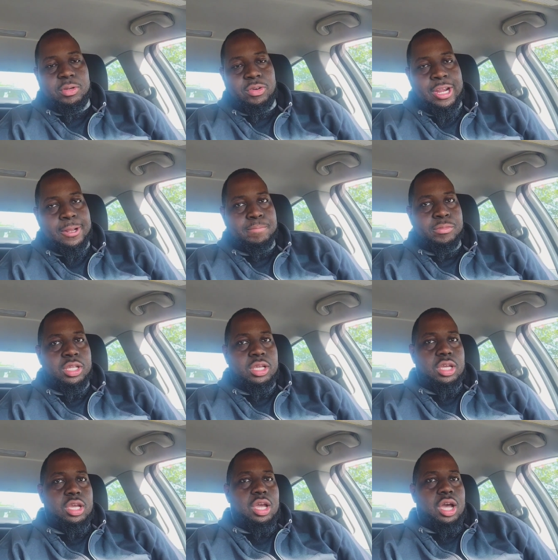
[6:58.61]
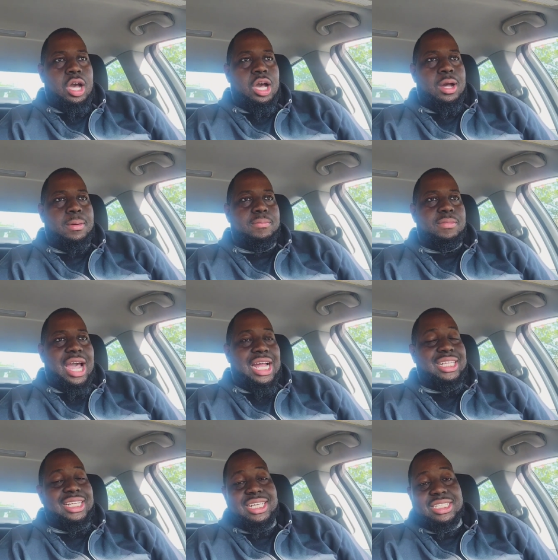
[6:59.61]
right? Um, I
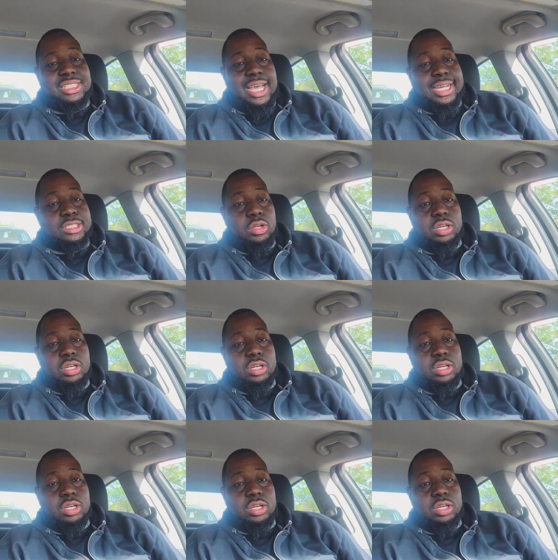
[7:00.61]
think his stock is only